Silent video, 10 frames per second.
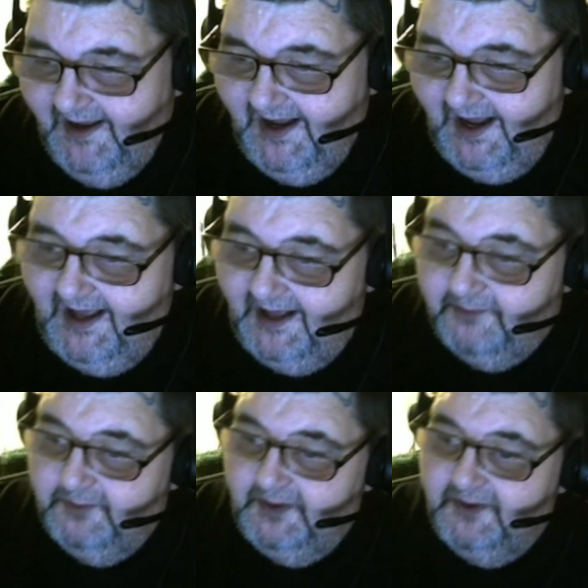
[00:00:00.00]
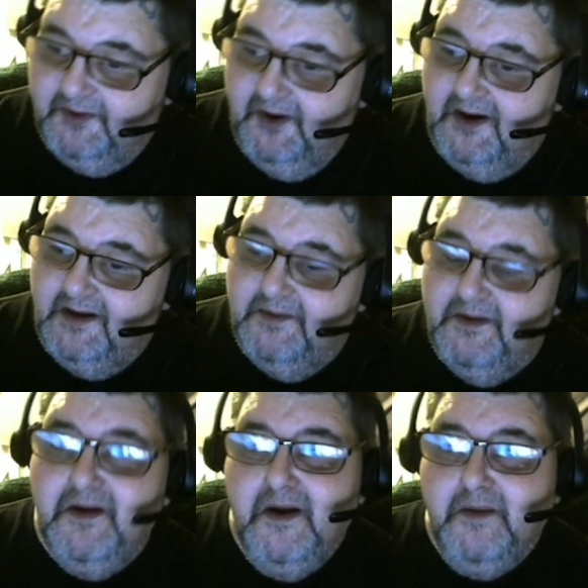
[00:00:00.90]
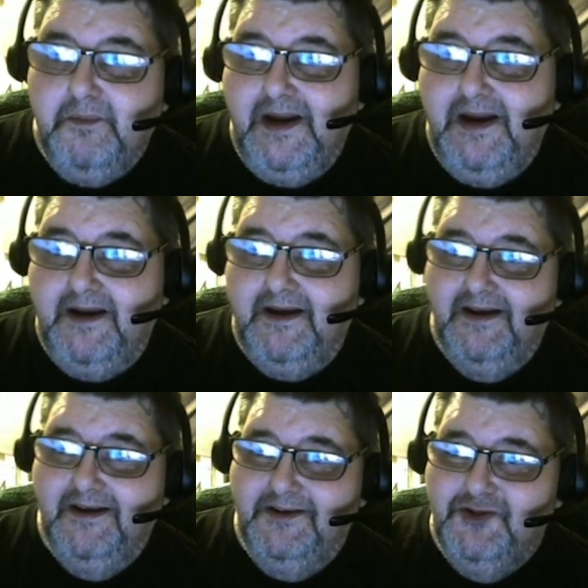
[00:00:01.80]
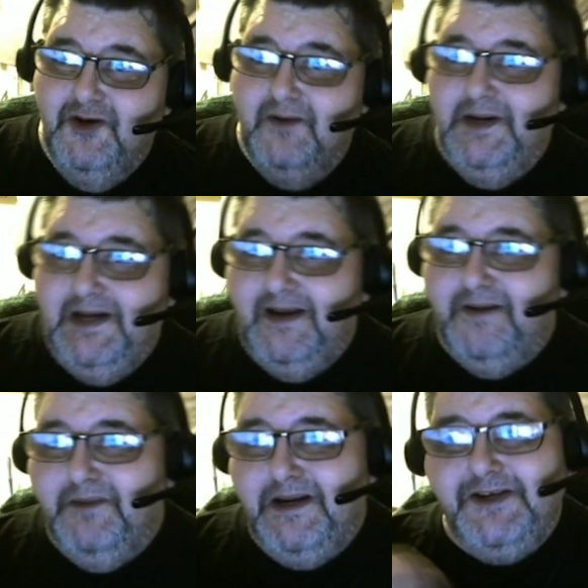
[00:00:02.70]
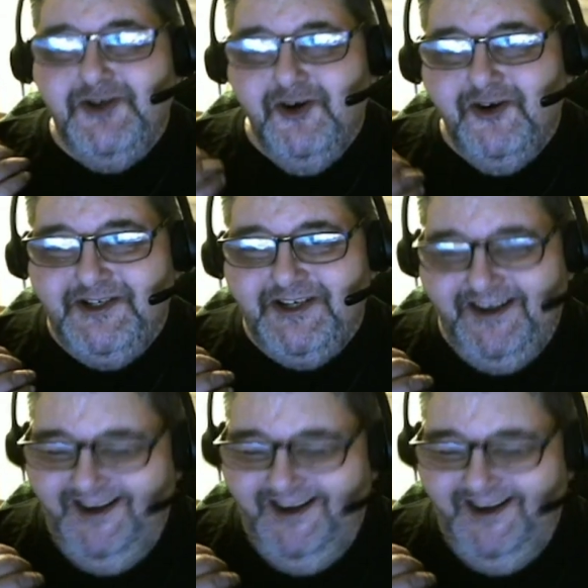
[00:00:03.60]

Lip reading: And we're going to make Germany meet Georgia.